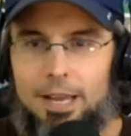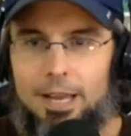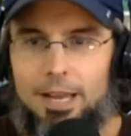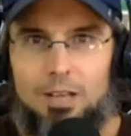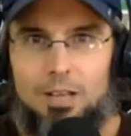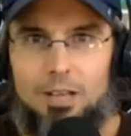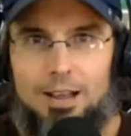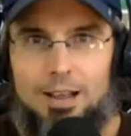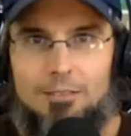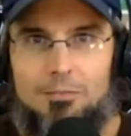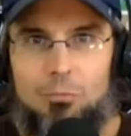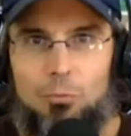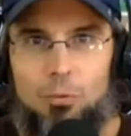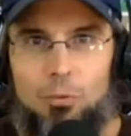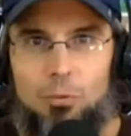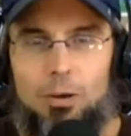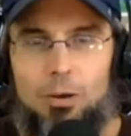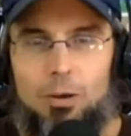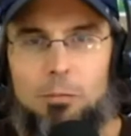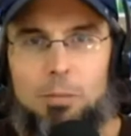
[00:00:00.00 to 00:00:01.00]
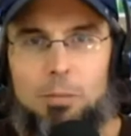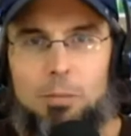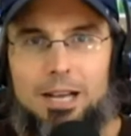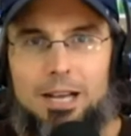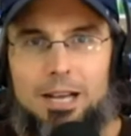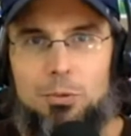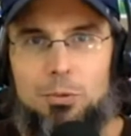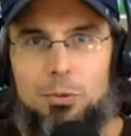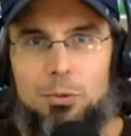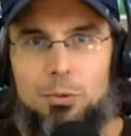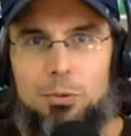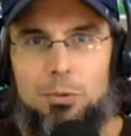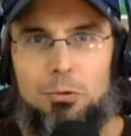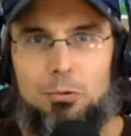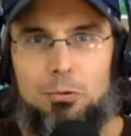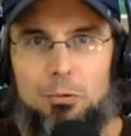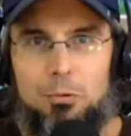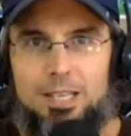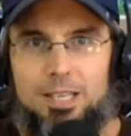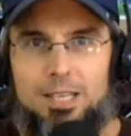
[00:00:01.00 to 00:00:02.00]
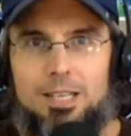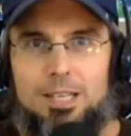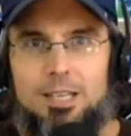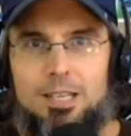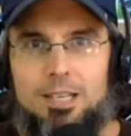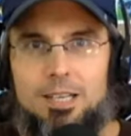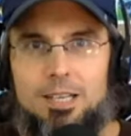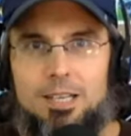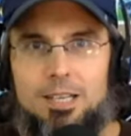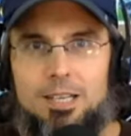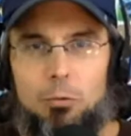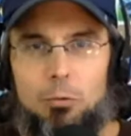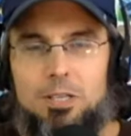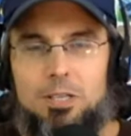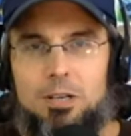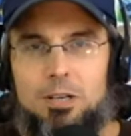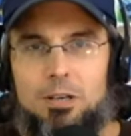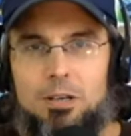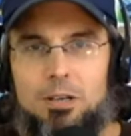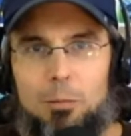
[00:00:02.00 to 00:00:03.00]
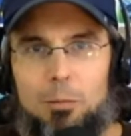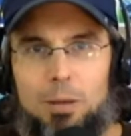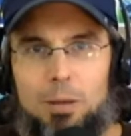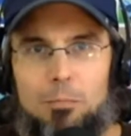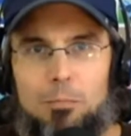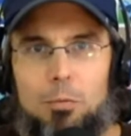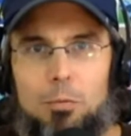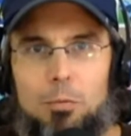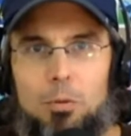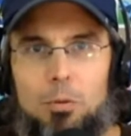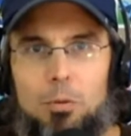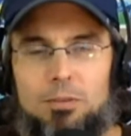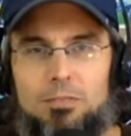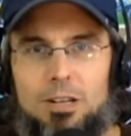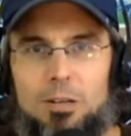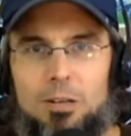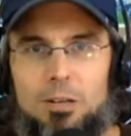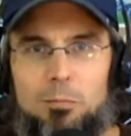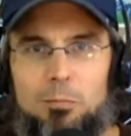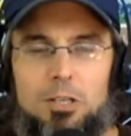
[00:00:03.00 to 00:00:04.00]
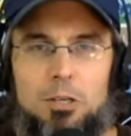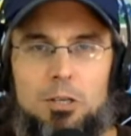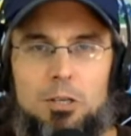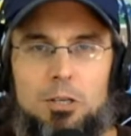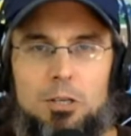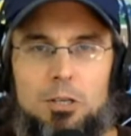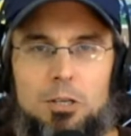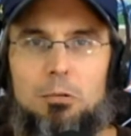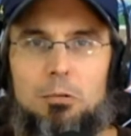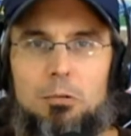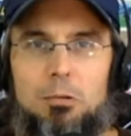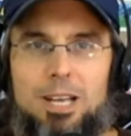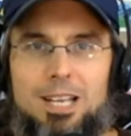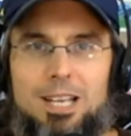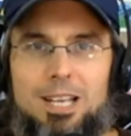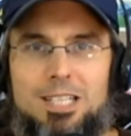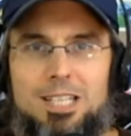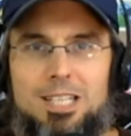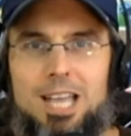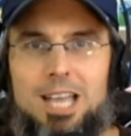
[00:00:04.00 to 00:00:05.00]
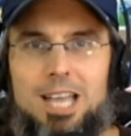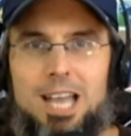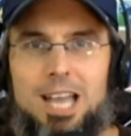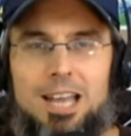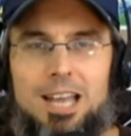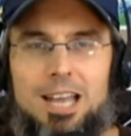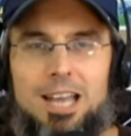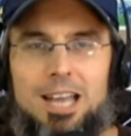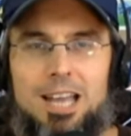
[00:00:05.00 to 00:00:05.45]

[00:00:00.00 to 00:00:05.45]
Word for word: live. Welcome back to another Corona Geek. Here we talk all about mobile app development using Corona SDK.